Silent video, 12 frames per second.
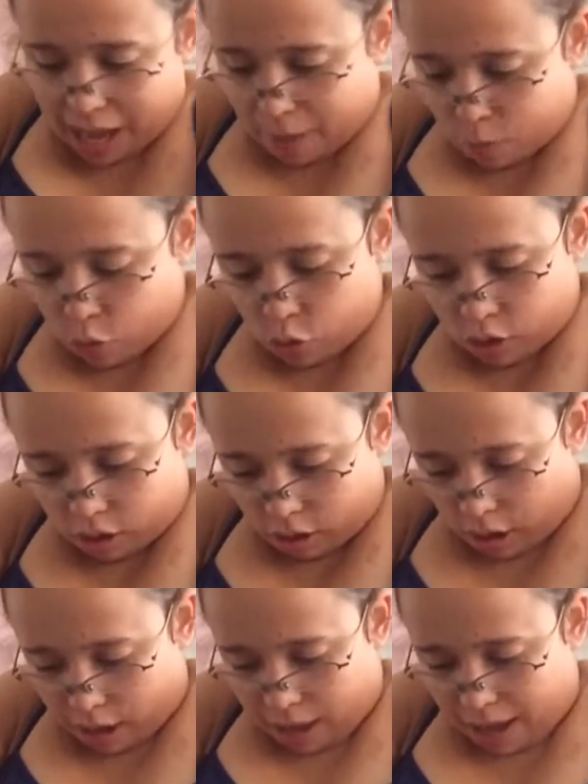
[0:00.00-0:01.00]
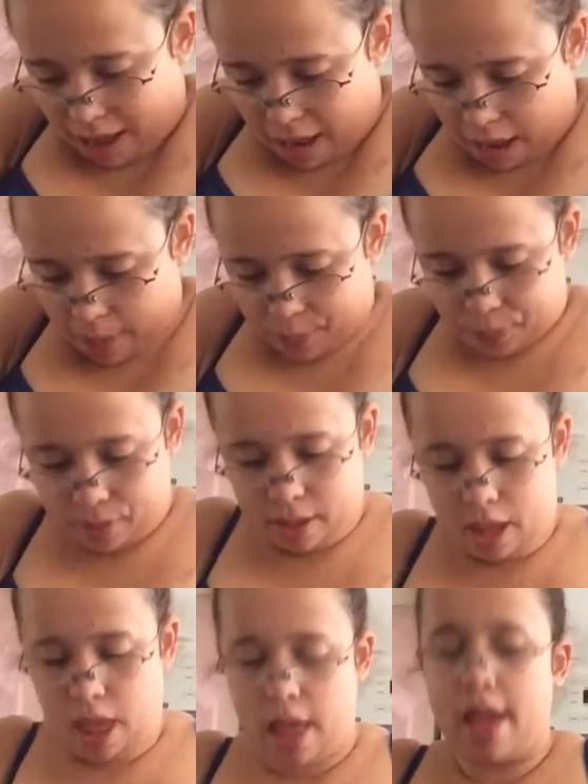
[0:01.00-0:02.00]
I have more. I got
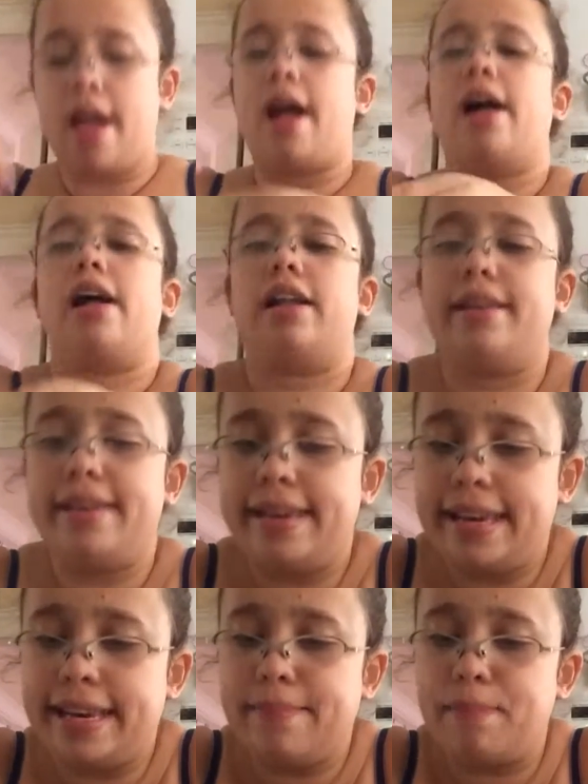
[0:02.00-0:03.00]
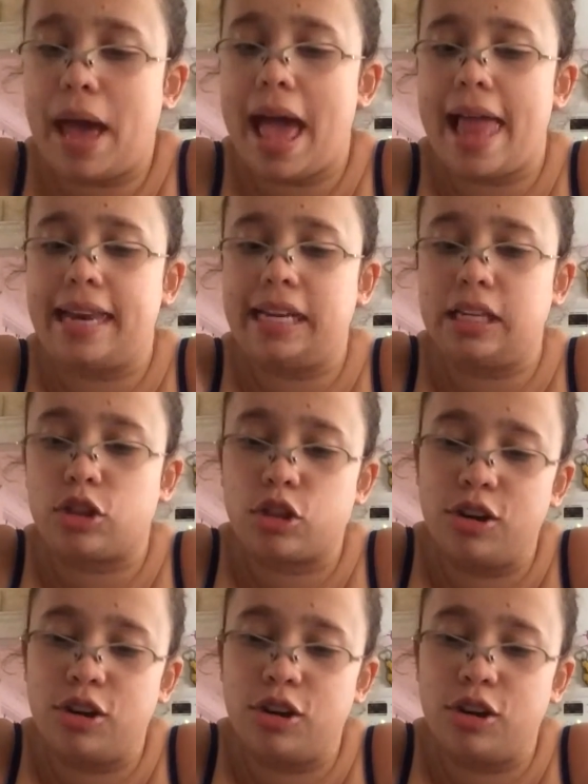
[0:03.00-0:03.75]
a penny,